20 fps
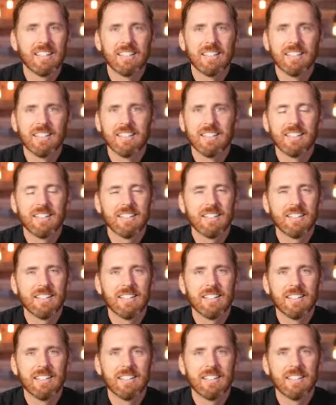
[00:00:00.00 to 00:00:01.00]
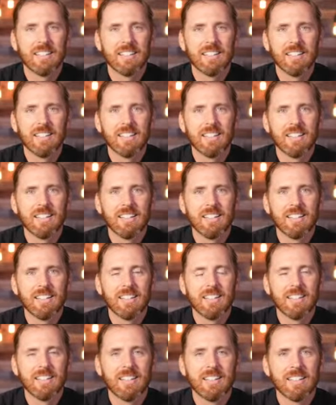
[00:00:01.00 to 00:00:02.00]

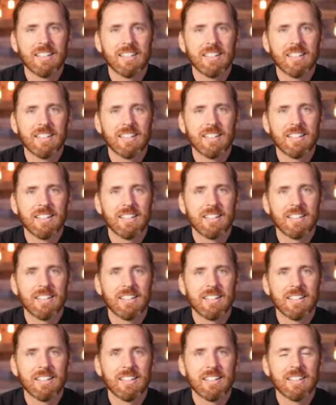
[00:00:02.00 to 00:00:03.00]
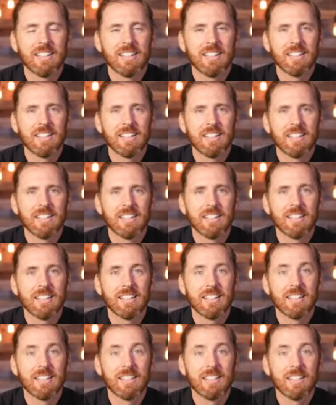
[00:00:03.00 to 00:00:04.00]

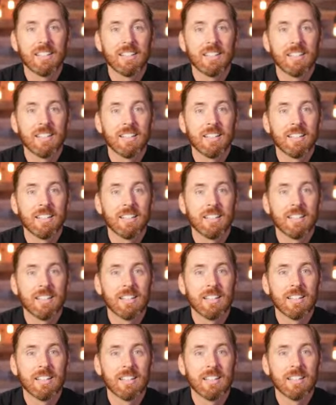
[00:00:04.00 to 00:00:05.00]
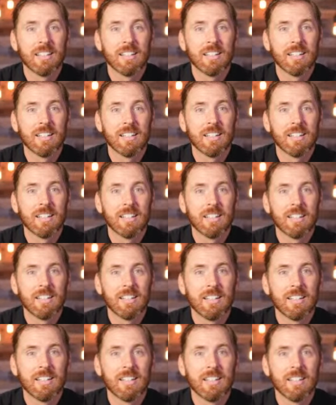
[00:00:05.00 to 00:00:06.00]

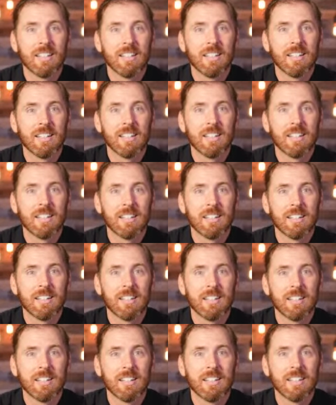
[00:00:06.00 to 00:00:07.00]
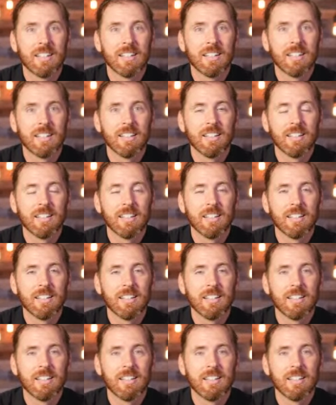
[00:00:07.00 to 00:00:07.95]
(silent)